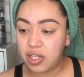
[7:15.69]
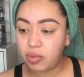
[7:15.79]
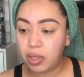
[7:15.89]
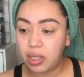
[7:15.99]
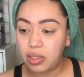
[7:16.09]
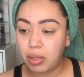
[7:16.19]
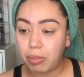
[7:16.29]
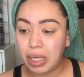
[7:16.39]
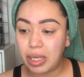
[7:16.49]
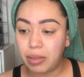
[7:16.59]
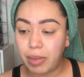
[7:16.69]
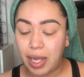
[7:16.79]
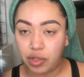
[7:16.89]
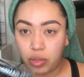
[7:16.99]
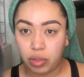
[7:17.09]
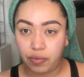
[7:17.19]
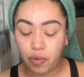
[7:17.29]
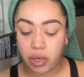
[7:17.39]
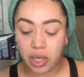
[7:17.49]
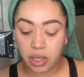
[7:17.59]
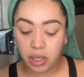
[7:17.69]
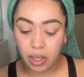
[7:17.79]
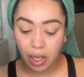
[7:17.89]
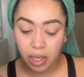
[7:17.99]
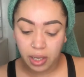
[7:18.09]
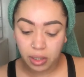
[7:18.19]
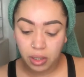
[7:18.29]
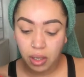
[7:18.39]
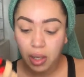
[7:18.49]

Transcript: This one is in medium natural 40 in.